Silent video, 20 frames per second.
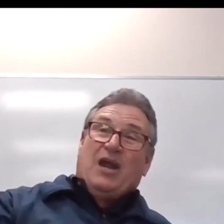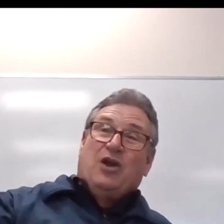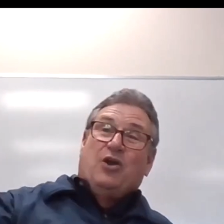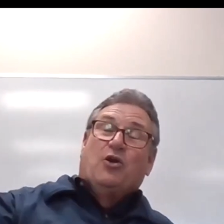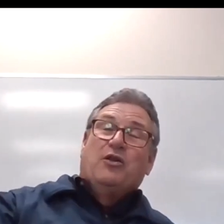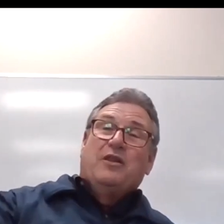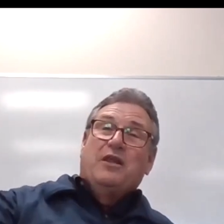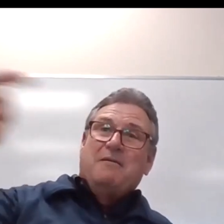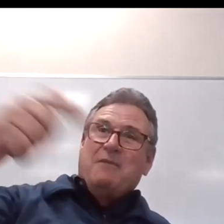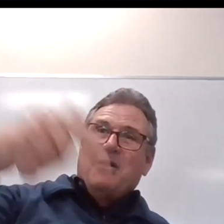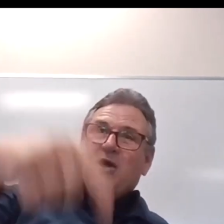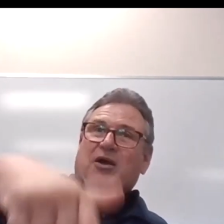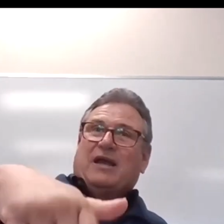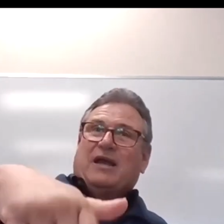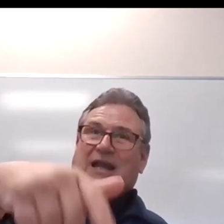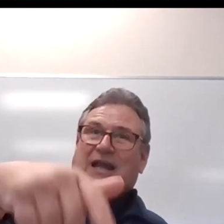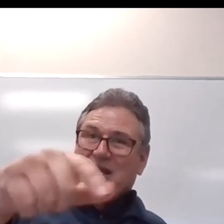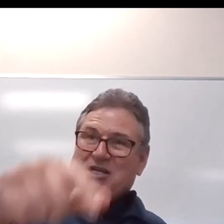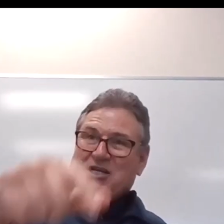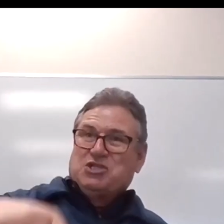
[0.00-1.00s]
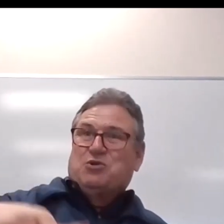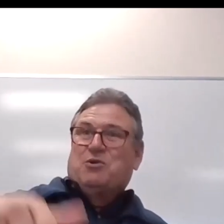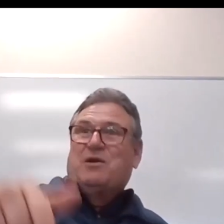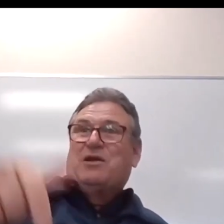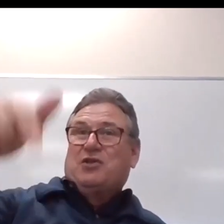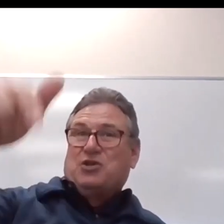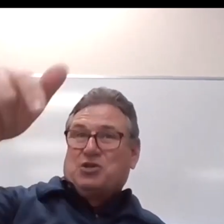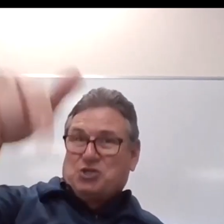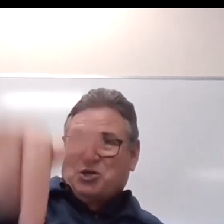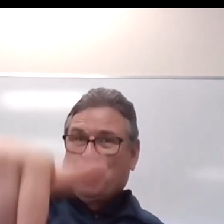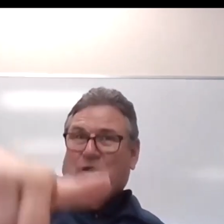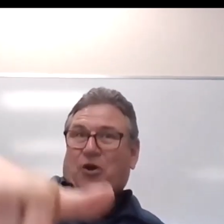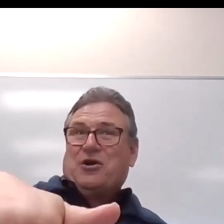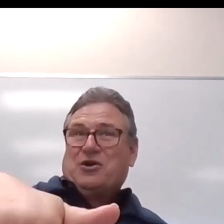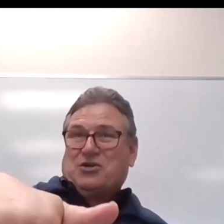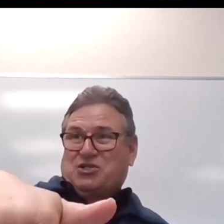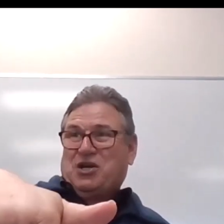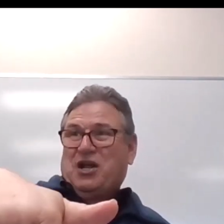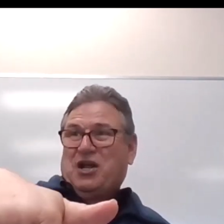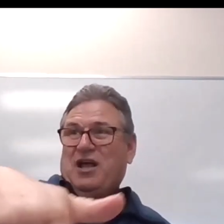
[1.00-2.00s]
in early american history the
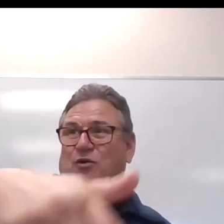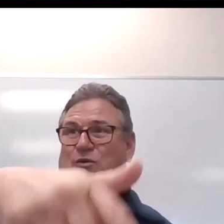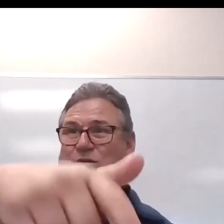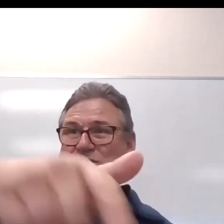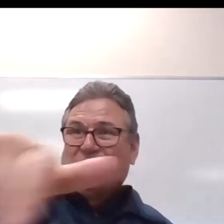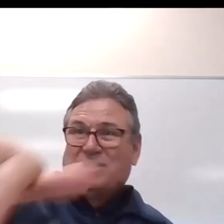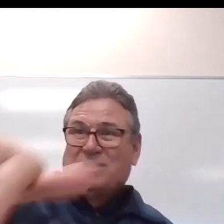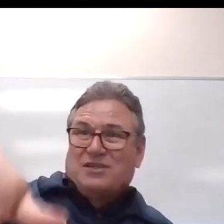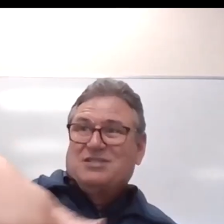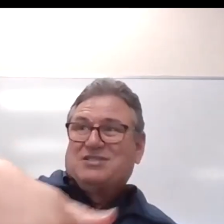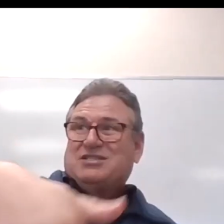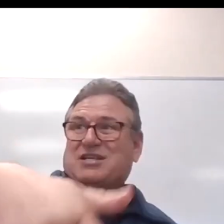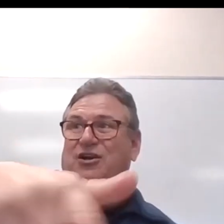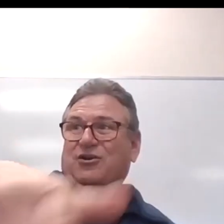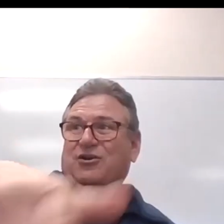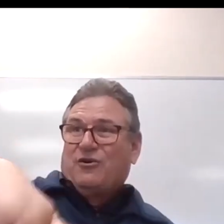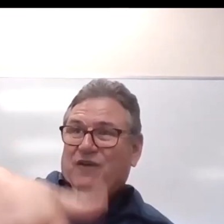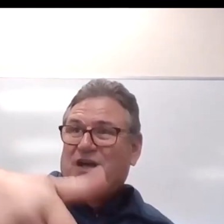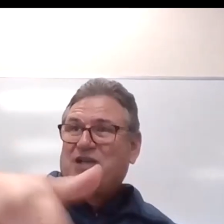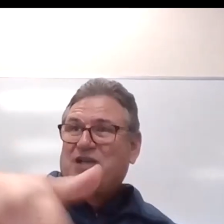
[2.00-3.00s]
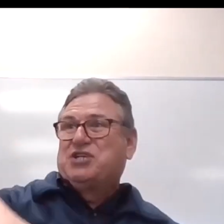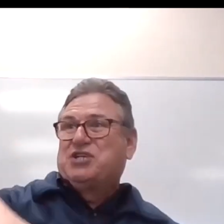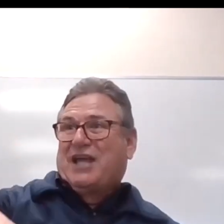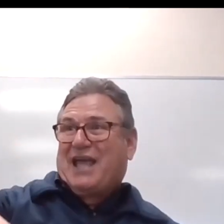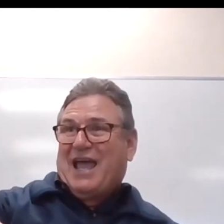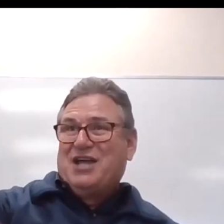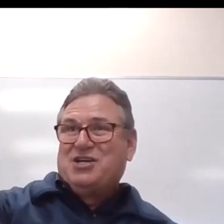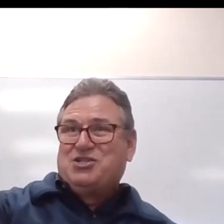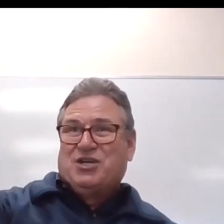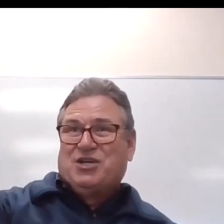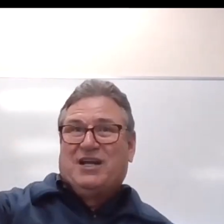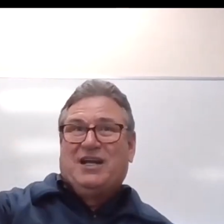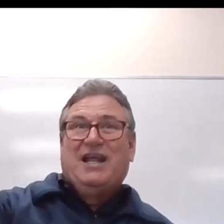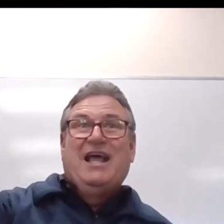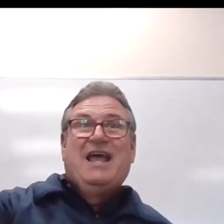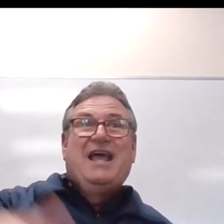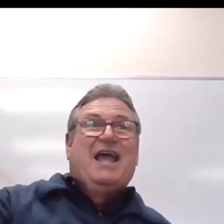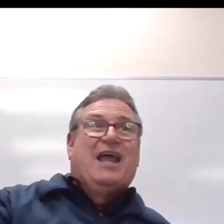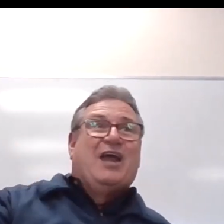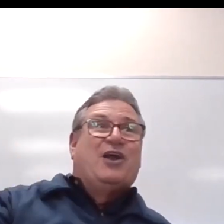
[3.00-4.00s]
church was at the center of education
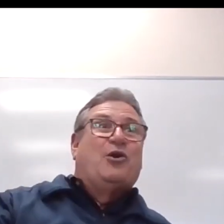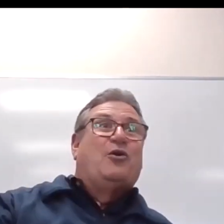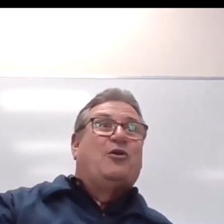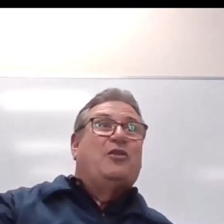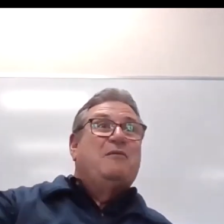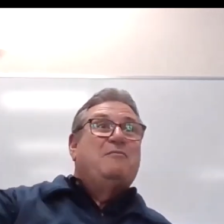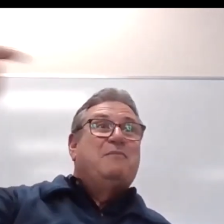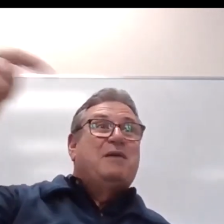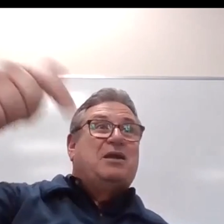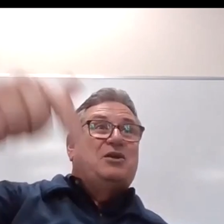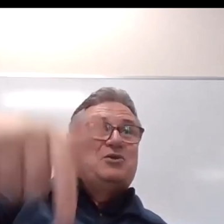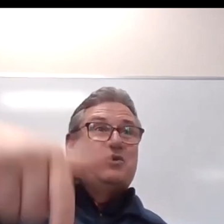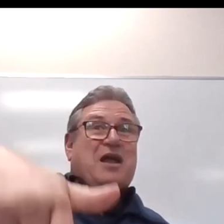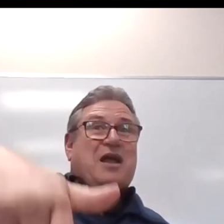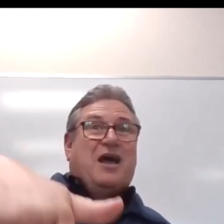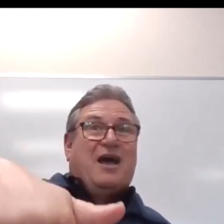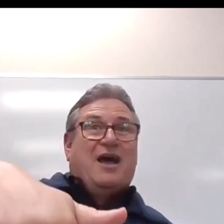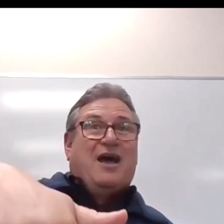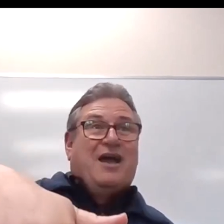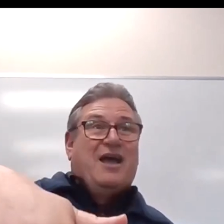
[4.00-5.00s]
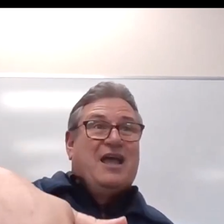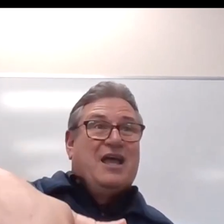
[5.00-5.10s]
in early uh, uh,